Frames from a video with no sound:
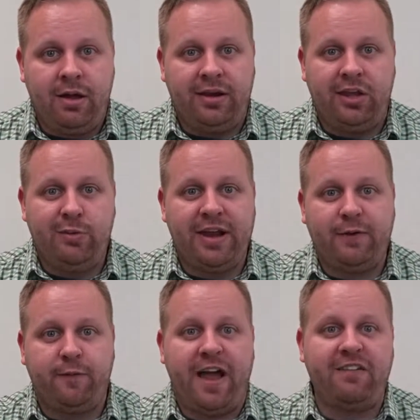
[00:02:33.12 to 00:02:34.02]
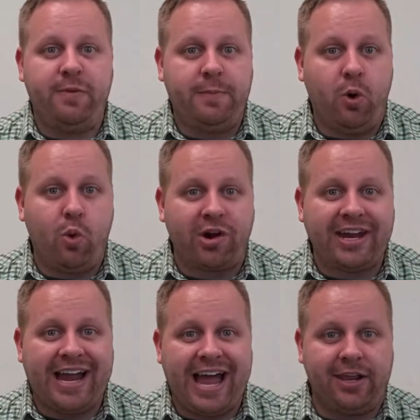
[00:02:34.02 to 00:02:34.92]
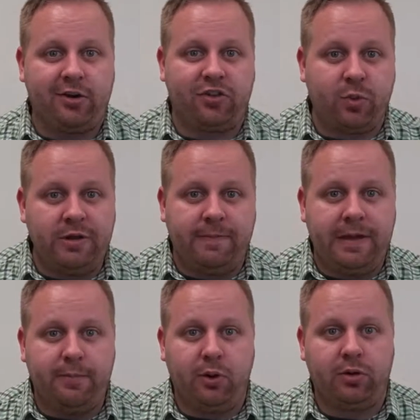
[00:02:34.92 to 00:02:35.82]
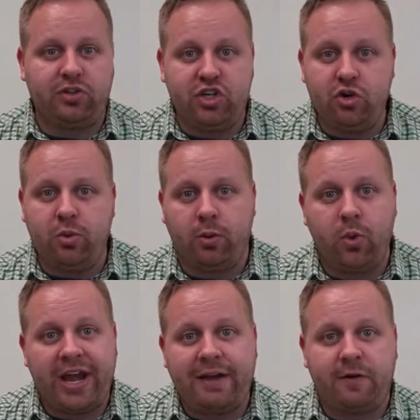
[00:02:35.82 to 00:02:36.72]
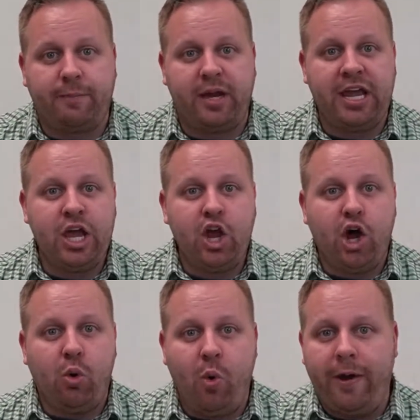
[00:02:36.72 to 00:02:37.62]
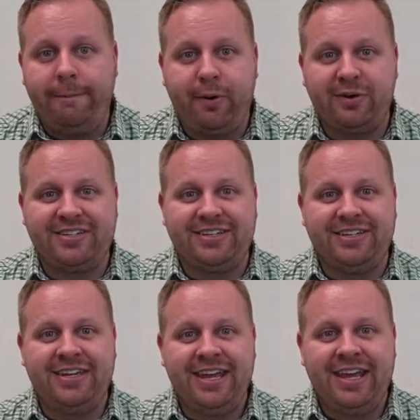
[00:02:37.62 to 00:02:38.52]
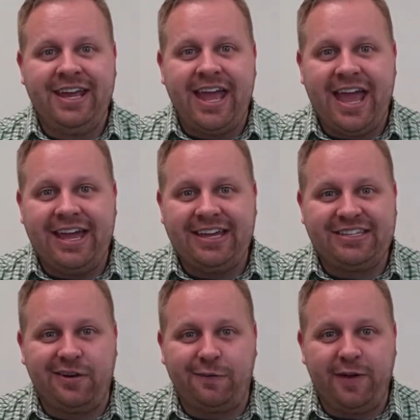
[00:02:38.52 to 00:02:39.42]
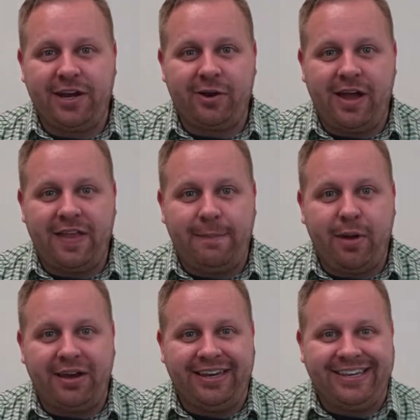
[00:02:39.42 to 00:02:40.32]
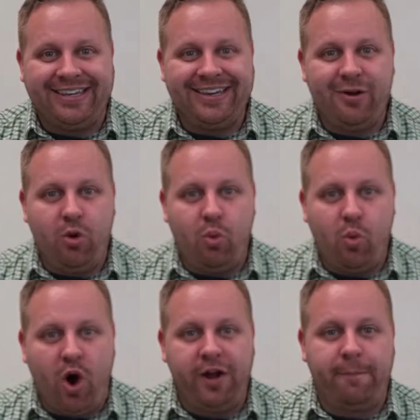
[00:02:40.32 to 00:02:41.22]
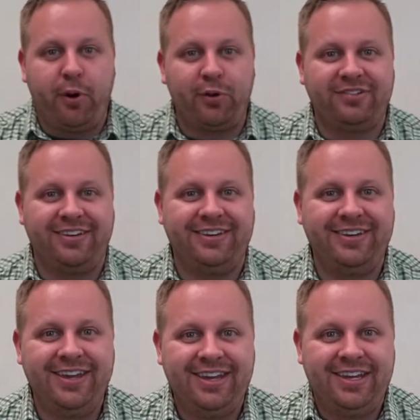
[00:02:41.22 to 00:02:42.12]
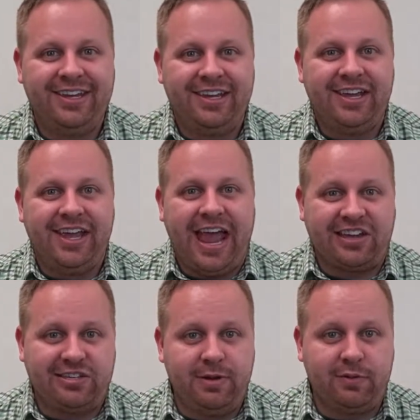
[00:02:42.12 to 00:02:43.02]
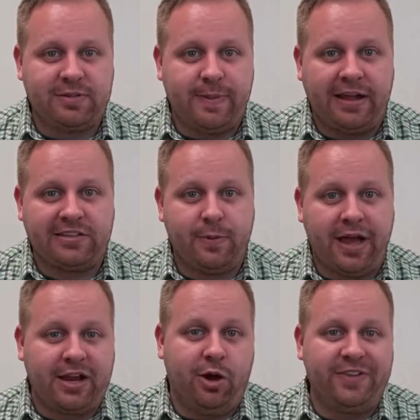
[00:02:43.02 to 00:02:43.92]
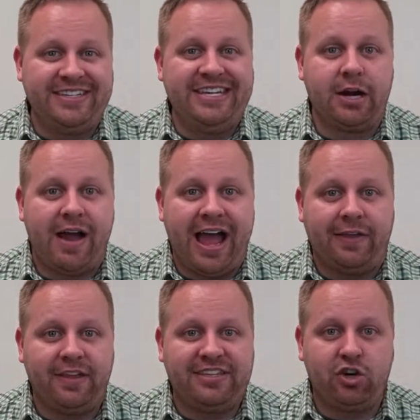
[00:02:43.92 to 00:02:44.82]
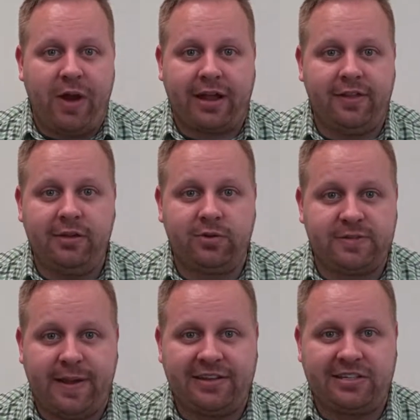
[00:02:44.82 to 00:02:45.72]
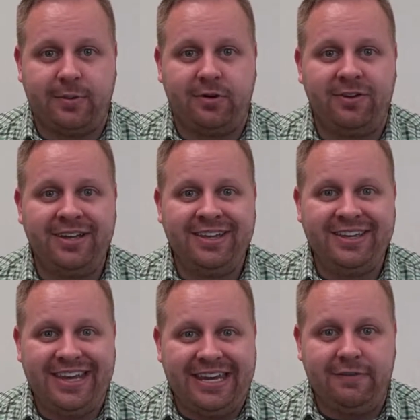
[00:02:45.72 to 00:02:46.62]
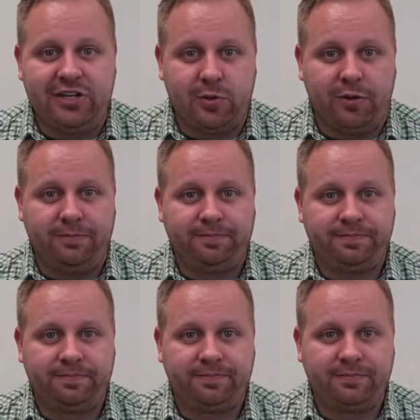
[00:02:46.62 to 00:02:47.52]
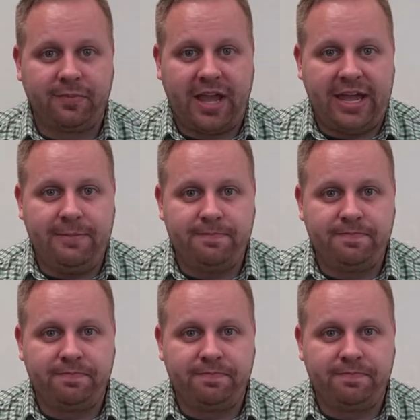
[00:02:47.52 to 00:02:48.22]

Now, you might have 5 people working on it, or 3 people, or 2, or whatever, but one person has their finger on that button. One person has to be responsible. I call it the DRI, the directly responsible individual. Okay?